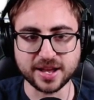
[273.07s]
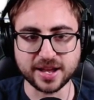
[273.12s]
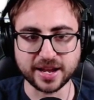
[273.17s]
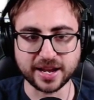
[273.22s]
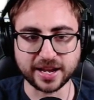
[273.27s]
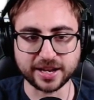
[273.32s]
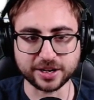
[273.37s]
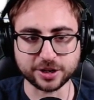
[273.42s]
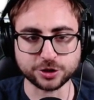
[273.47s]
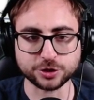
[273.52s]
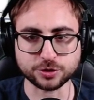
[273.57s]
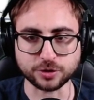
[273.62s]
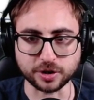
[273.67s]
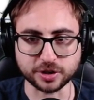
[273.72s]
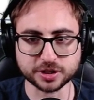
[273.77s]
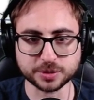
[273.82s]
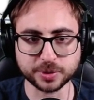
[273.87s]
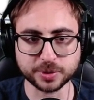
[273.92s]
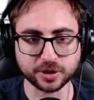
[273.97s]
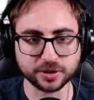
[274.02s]
in a Trunks
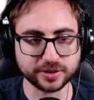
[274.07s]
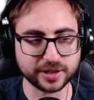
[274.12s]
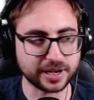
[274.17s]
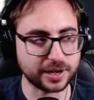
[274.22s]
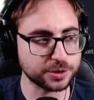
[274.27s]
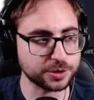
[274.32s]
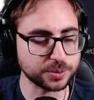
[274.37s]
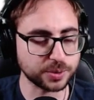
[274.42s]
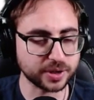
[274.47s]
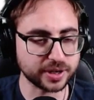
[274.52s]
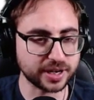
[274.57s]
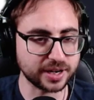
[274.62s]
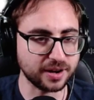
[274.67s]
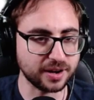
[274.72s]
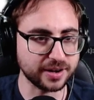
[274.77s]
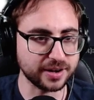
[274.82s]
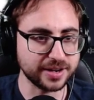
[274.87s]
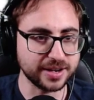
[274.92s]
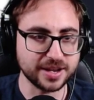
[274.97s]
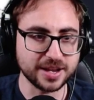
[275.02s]
build that I was working
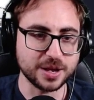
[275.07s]
on.